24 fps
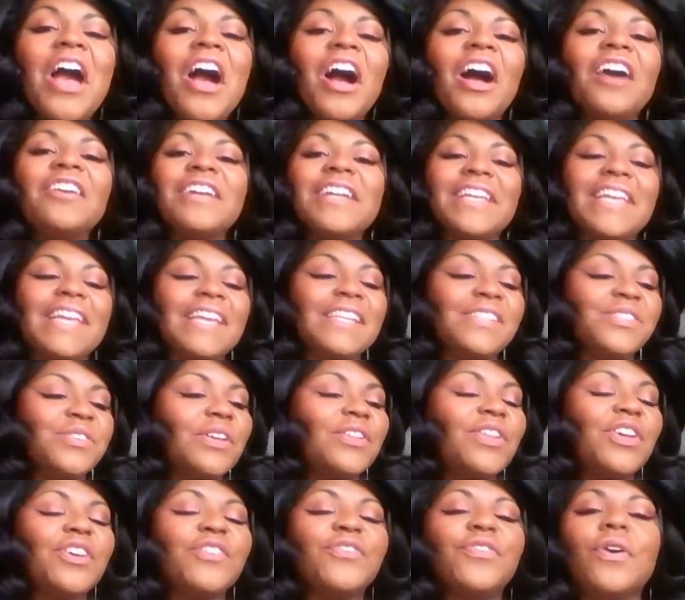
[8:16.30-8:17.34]
All right, Cancer,
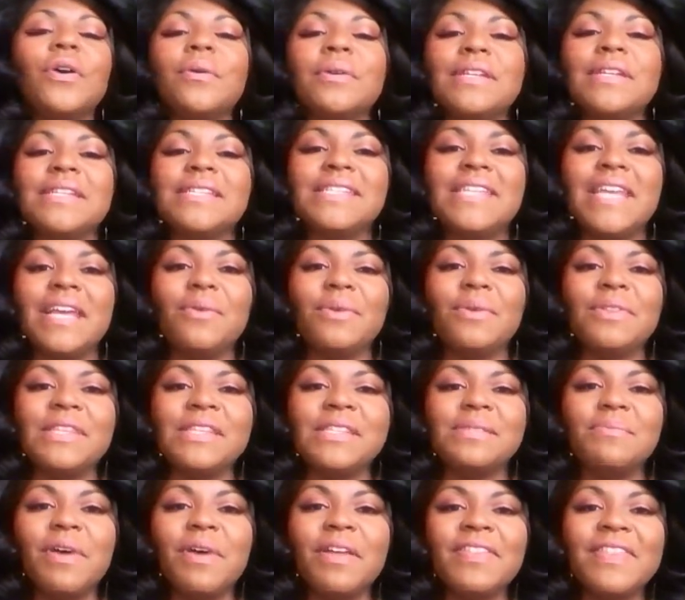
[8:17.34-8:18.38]
I look forward to seeing what
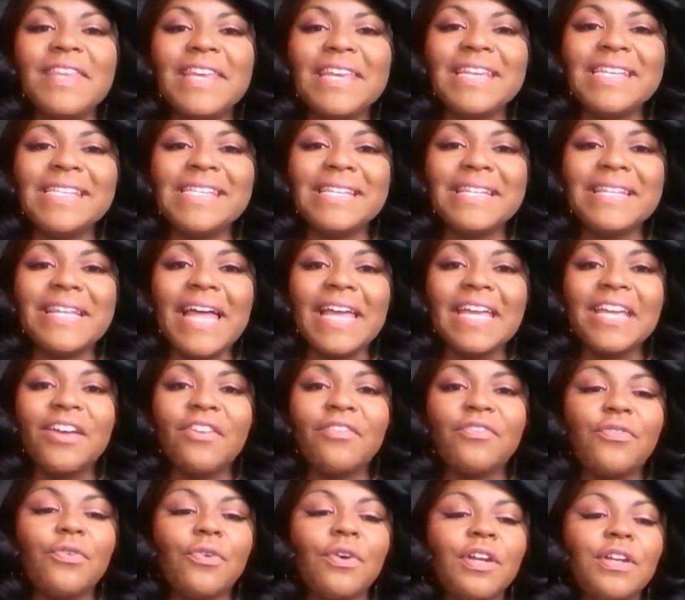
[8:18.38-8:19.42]
this month is
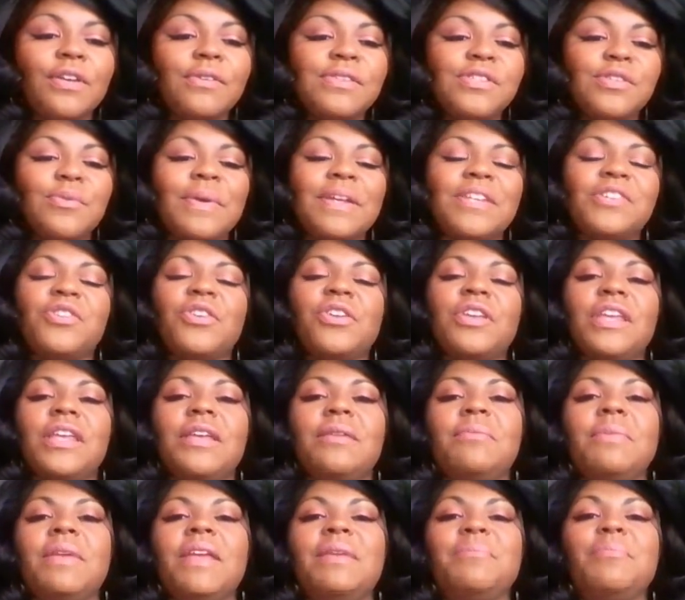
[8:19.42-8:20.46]
like for you, so make sure you
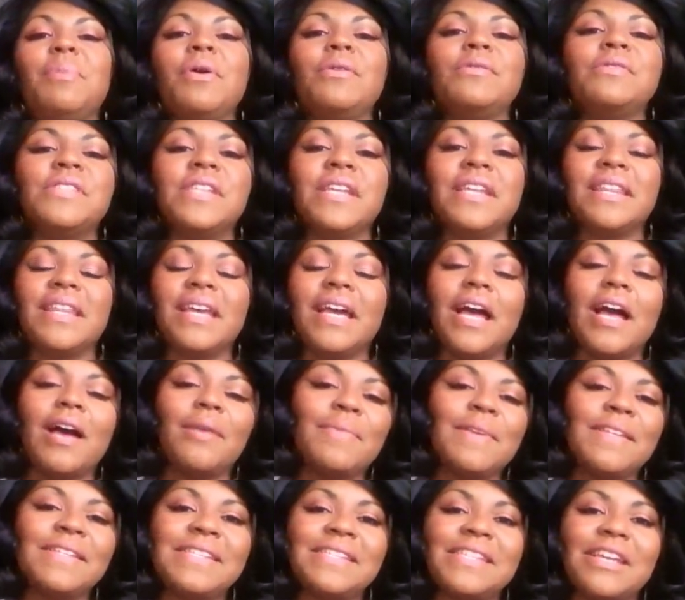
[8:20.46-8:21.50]
keep me posted in the
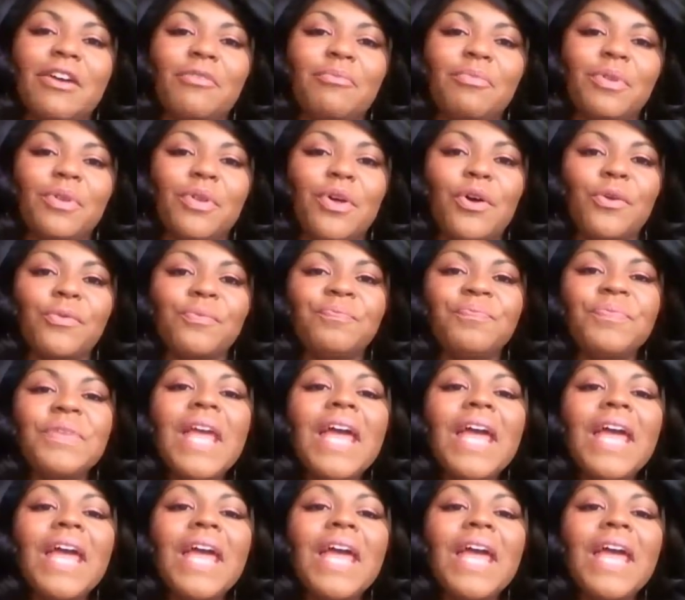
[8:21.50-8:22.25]
comments down below.